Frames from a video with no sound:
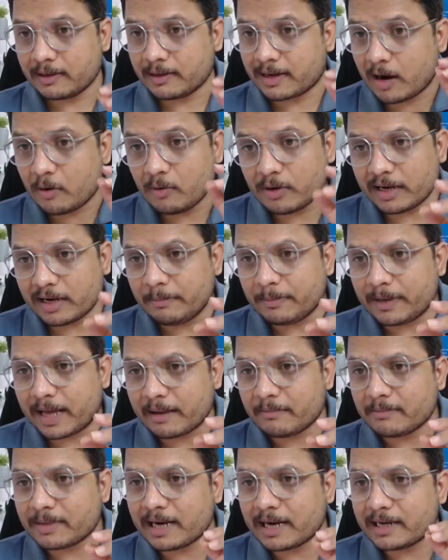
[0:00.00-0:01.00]
Round trip
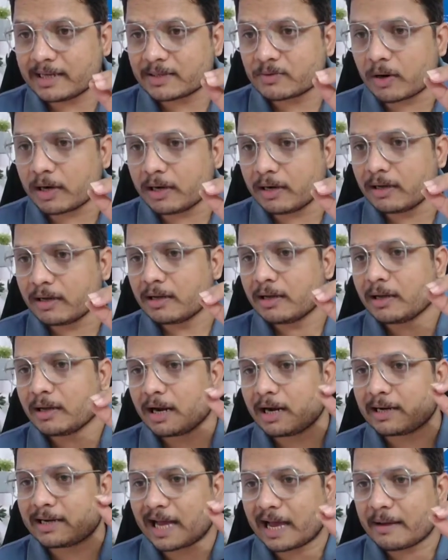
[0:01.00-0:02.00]
time, that is what?
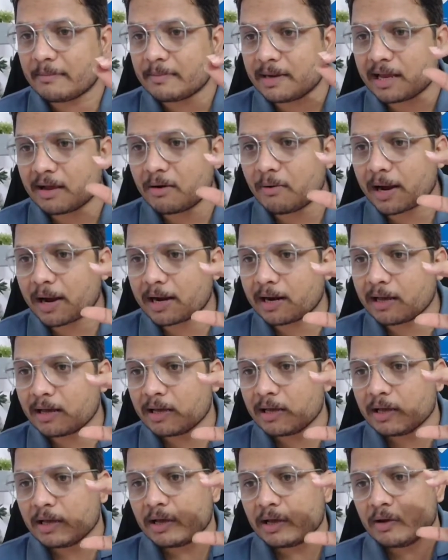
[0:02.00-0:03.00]
A time required
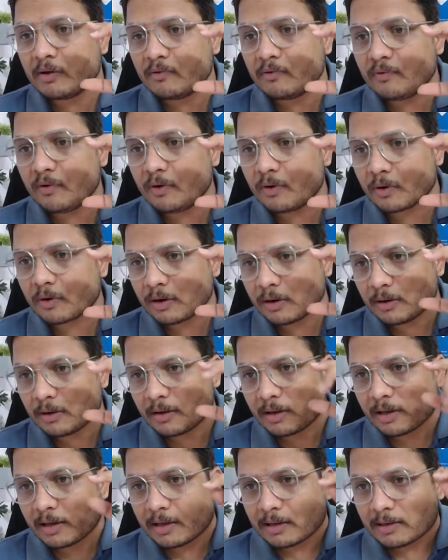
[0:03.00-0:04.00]
for
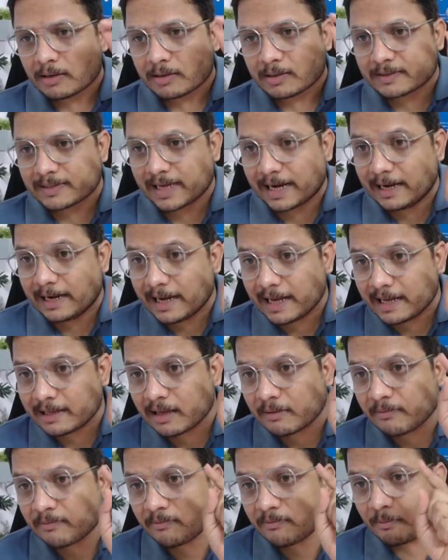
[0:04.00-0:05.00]
sending
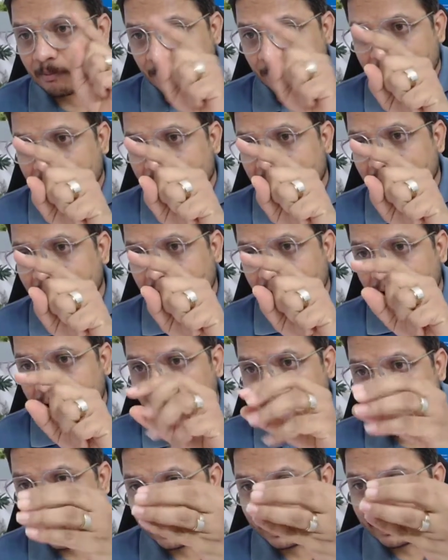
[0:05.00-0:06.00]
the packet
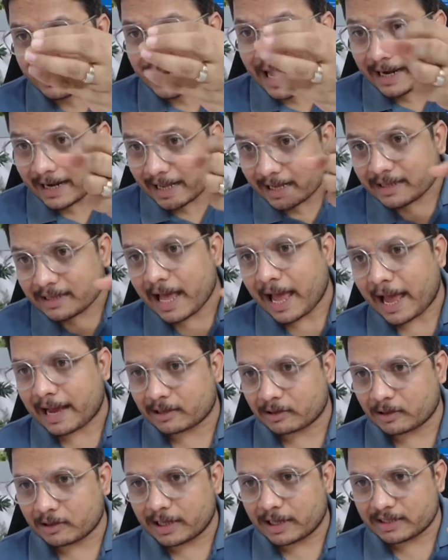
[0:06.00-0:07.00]
and getting the
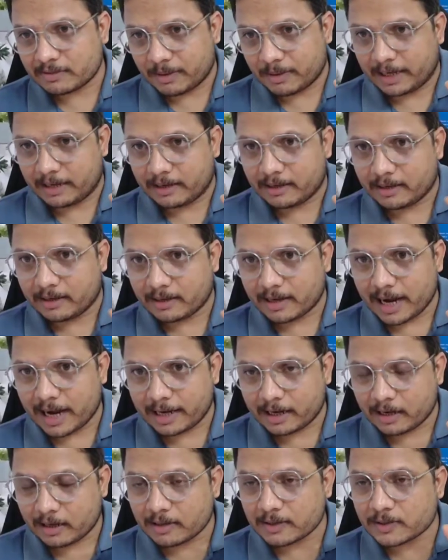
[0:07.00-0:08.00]
acknowledgement,
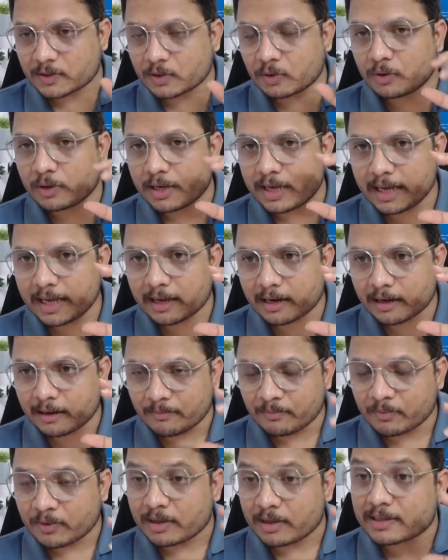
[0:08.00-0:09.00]
right? So here
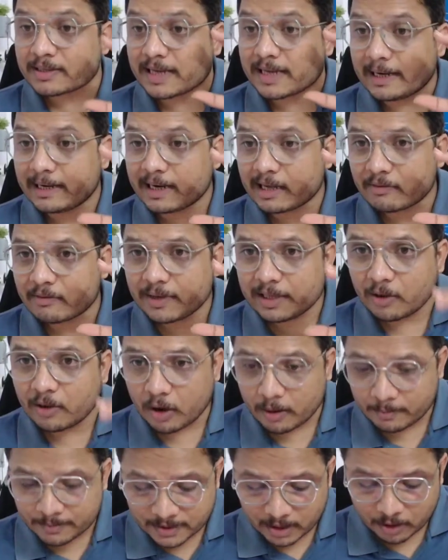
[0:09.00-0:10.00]
sender will
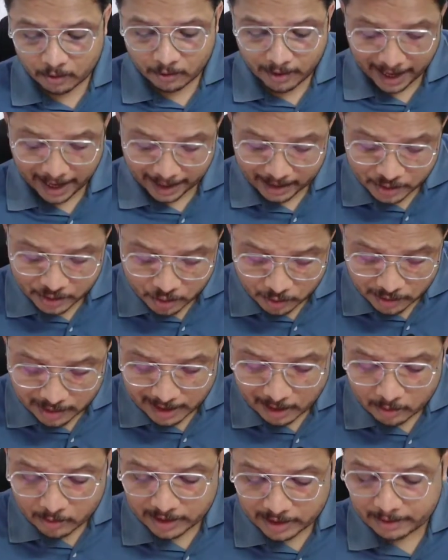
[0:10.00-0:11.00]
observe actual
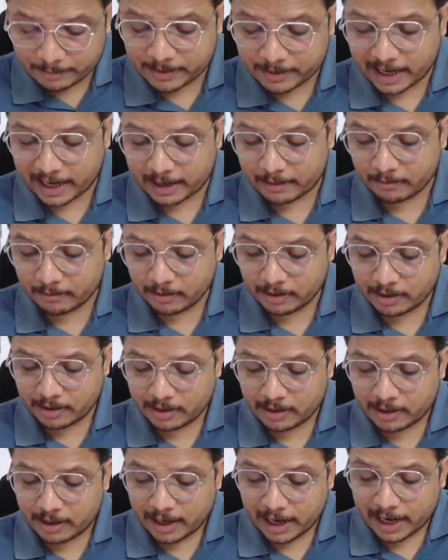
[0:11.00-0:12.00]
round trip time,
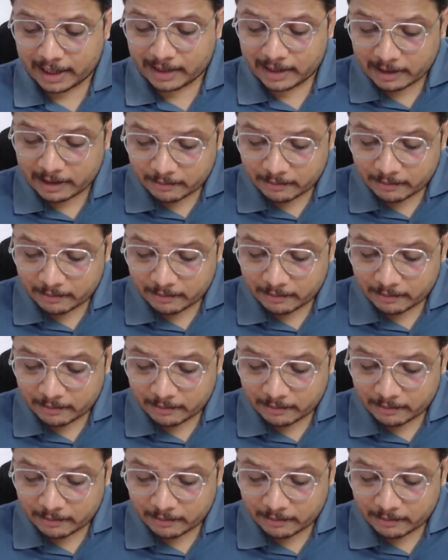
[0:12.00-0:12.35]
and it